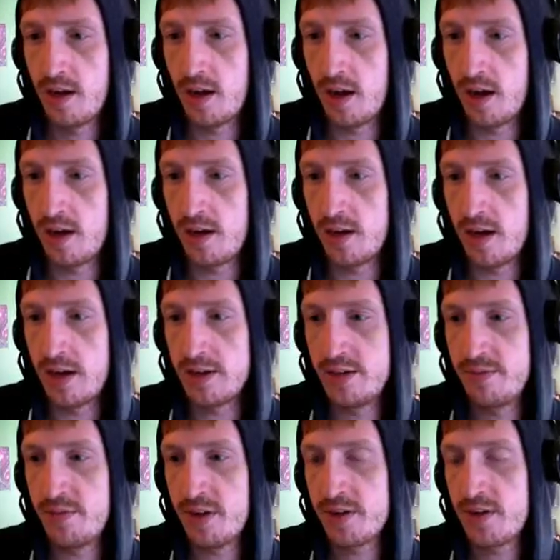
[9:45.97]
on
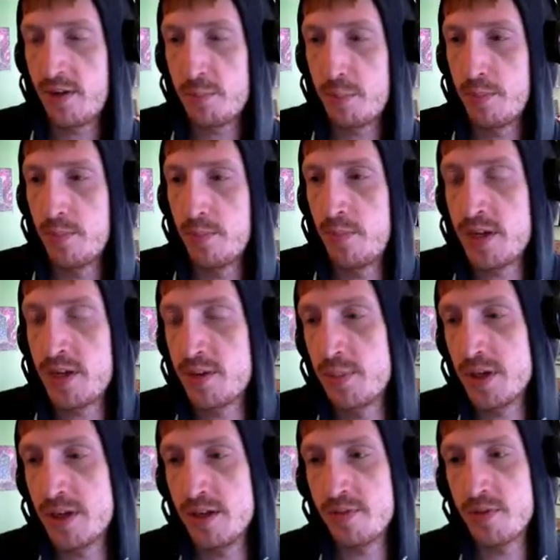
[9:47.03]
defense up makes a
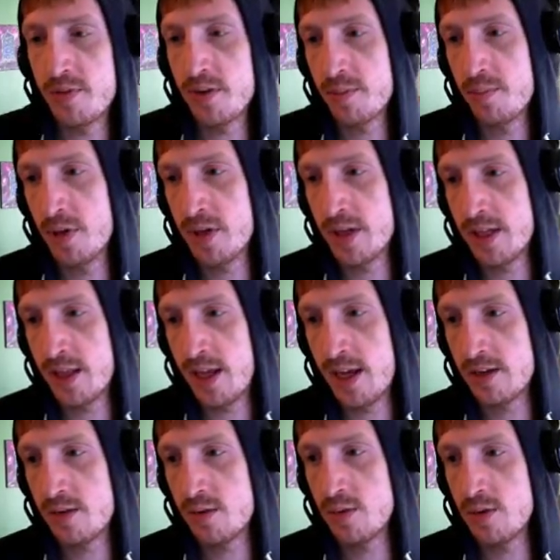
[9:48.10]
big difference, bringing
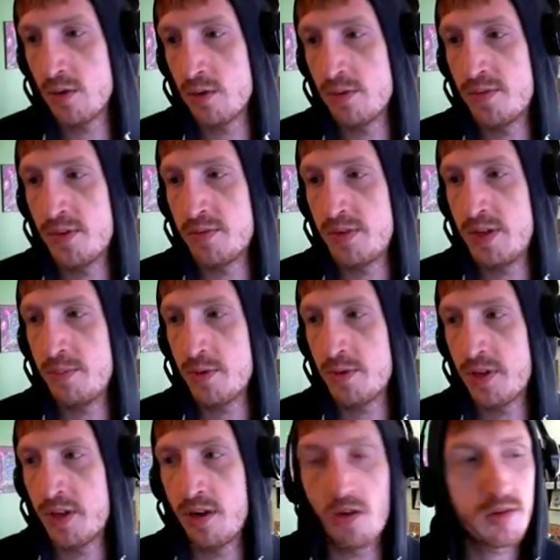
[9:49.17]
that to a total of
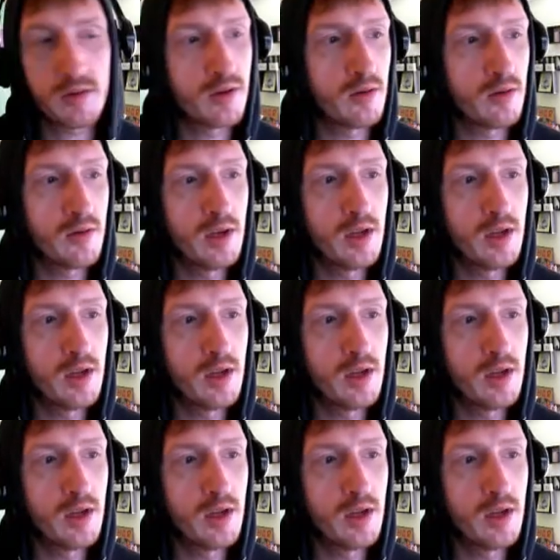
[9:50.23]
15% also.